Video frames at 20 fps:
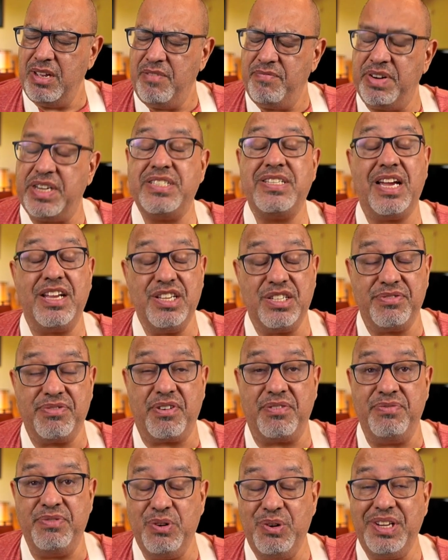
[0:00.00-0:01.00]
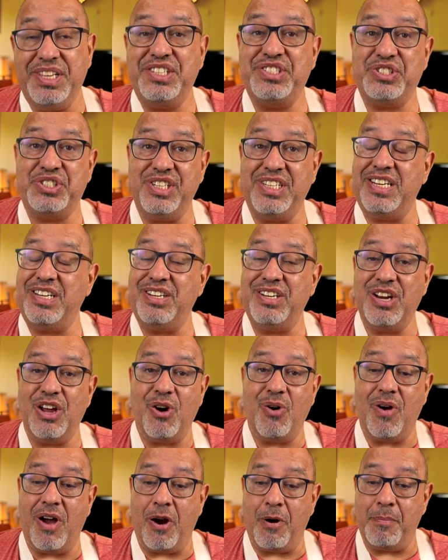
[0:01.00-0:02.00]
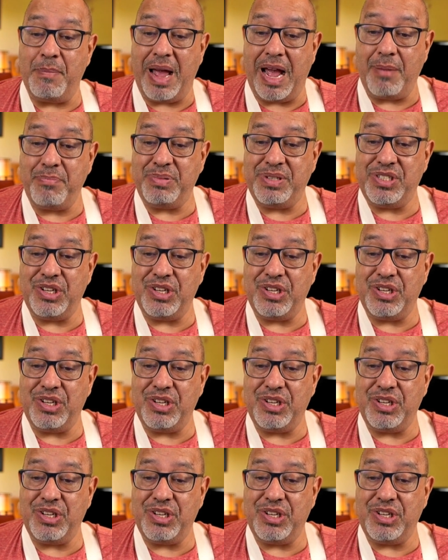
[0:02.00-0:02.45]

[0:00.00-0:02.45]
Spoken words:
Versailles for foodies. She didn't know our map,